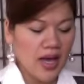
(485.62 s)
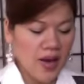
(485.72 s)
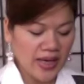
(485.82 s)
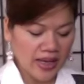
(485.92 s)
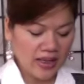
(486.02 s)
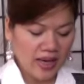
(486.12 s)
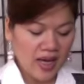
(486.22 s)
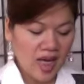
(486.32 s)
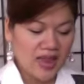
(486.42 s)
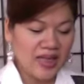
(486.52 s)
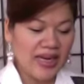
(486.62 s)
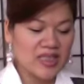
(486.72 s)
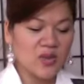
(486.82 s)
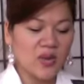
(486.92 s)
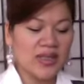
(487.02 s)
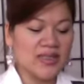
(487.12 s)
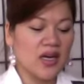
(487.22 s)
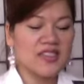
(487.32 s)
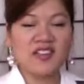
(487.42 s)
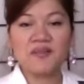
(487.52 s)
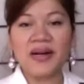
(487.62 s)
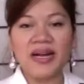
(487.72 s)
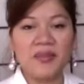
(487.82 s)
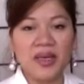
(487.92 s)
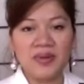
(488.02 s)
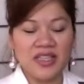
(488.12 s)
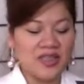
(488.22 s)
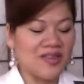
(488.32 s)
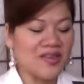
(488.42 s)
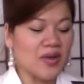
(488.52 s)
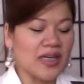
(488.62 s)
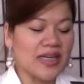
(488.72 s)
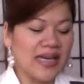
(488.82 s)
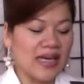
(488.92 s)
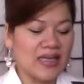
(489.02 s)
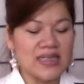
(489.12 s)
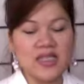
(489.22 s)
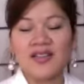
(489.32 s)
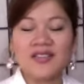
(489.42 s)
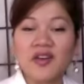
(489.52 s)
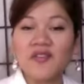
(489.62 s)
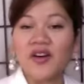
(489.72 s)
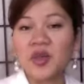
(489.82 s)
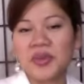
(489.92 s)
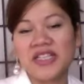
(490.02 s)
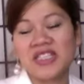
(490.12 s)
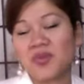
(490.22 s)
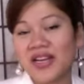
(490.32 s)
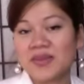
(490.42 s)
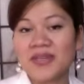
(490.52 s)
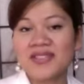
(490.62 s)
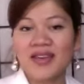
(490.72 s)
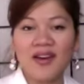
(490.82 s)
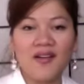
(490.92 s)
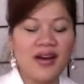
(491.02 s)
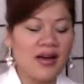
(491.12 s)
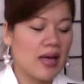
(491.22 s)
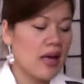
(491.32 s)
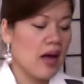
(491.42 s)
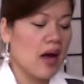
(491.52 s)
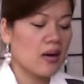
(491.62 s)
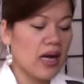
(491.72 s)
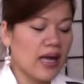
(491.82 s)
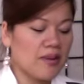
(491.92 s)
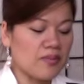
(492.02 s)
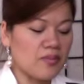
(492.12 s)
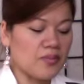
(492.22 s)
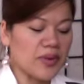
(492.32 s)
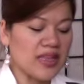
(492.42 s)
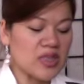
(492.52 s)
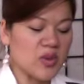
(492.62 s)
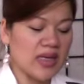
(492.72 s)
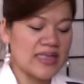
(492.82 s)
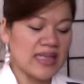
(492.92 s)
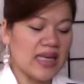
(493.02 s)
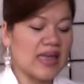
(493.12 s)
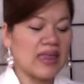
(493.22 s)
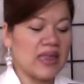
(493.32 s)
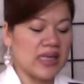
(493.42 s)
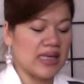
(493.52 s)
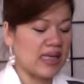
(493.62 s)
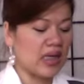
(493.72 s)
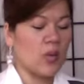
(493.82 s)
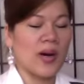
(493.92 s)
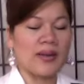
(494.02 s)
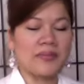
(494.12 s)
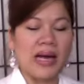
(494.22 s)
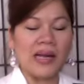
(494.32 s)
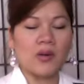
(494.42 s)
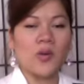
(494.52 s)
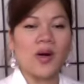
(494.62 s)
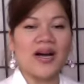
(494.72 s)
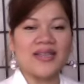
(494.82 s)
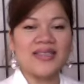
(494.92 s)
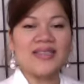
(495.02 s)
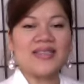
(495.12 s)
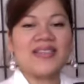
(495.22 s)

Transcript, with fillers: Okay, uh, the next one is also by Maybelline New York and it's also a Volum'Express mascara. Um, but this one is in the one by one.